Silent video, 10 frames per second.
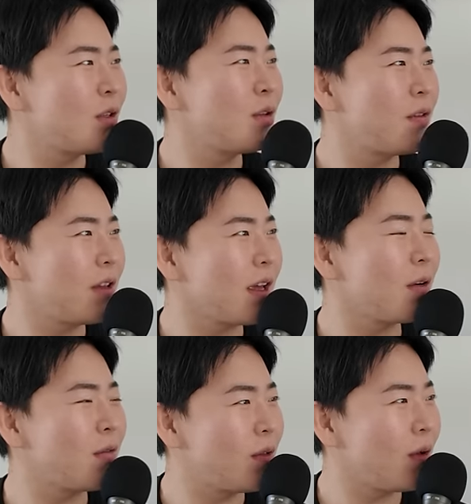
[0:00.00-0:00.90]
So you feel like
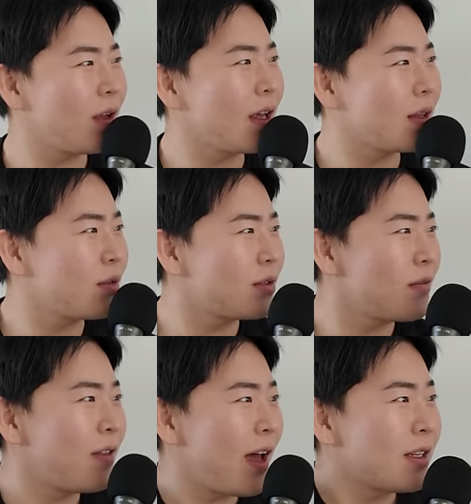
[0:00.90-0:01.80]
you're floating, like those
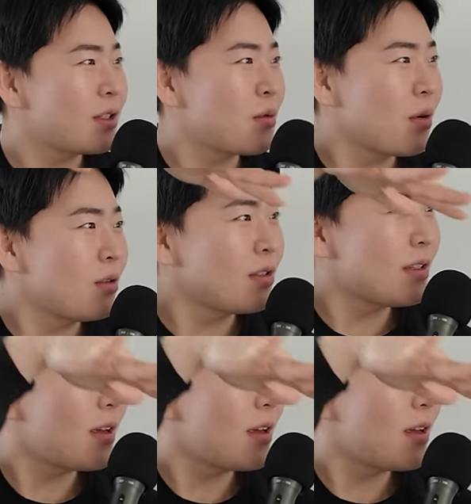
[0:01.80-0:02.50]
flying squirrels,